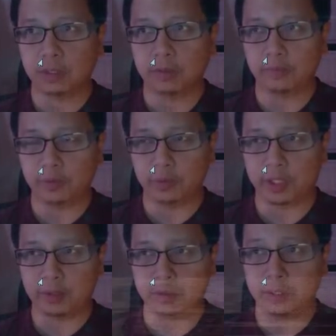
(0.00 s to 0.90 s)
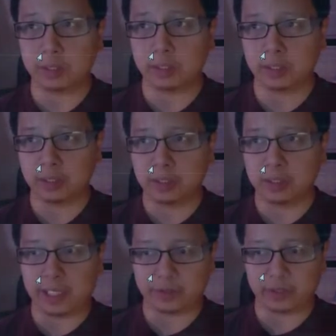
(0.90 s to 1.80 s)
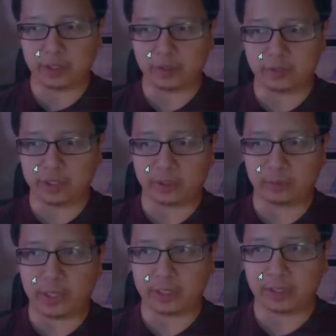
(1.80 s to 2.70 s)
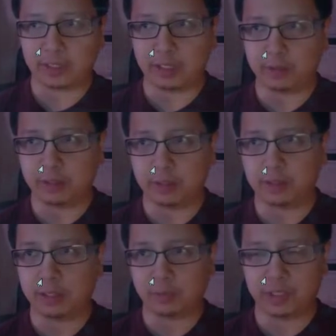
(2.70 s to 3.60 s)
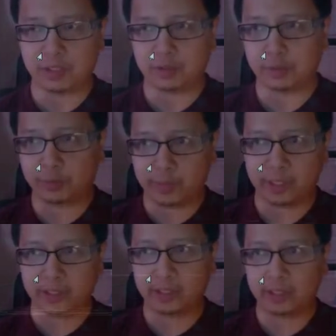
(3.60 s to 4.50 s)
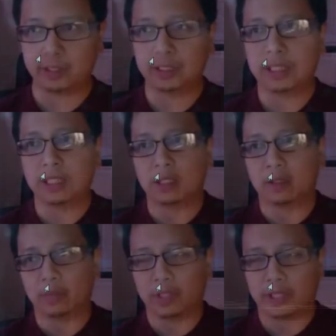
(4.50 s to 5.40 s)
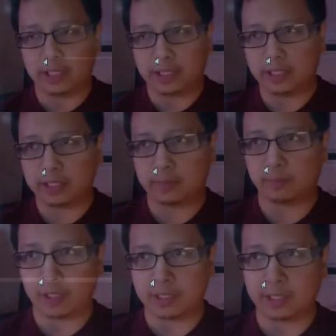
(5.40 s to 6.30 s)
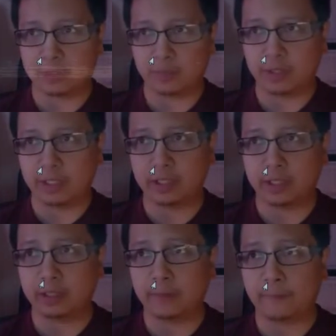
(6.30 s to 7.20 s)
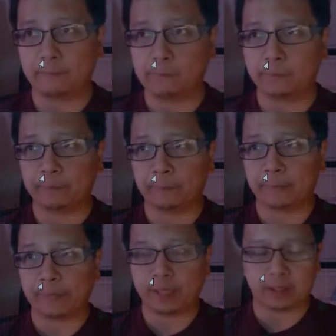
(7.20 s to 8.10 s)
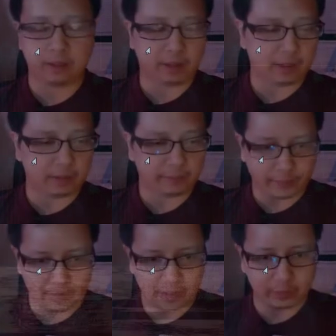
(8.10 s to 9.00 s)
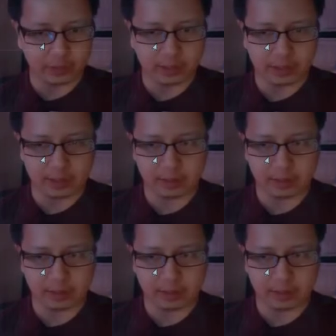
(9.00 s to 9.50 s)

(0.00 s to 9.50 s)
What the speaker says: View account. Actually, go check your bank account. I will not show you mine yet, but it does process within 5 hours.